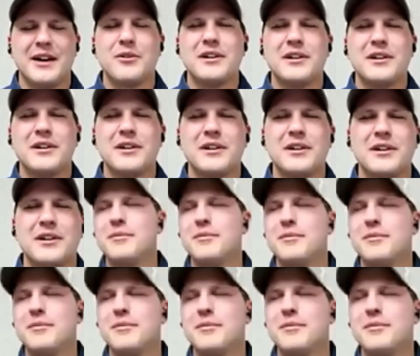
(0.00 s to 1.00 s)
So let
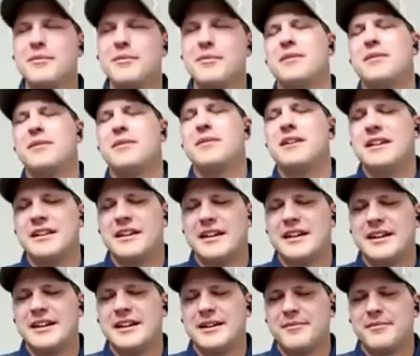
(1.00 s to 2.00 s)
me
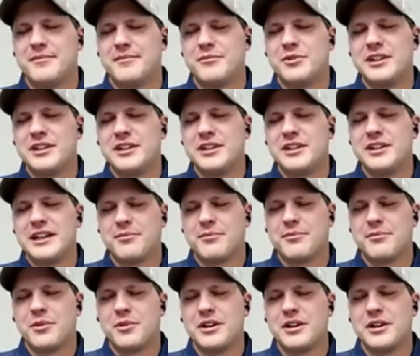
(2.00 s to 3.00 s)
recap
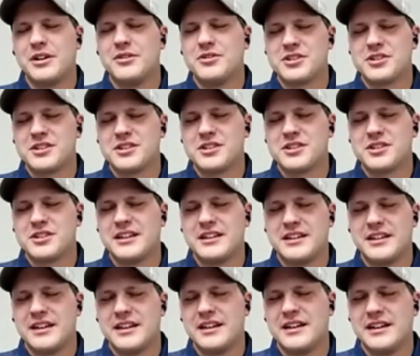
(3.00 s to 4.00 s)
what you just said
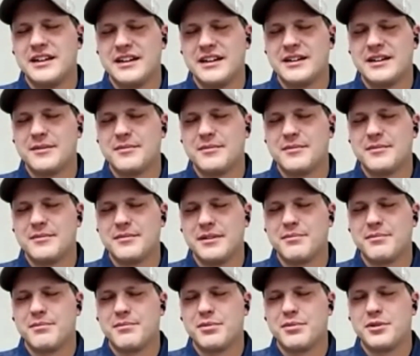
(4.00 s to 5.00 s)
and
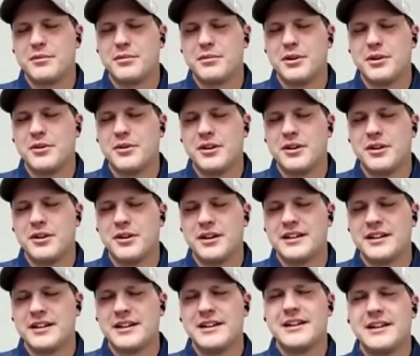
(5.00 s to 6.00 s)
put a bow on it.
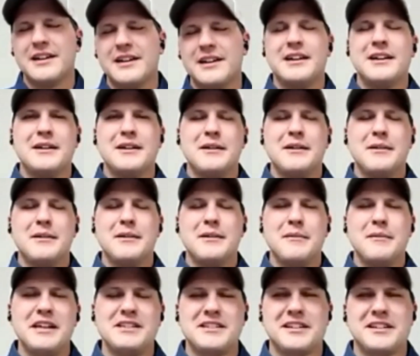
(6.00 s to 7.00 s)

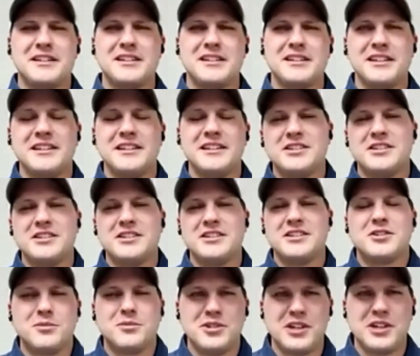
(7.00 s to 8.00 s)
Basically, these are
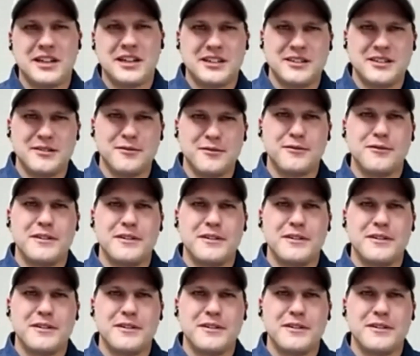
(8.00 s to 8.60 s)
subjective.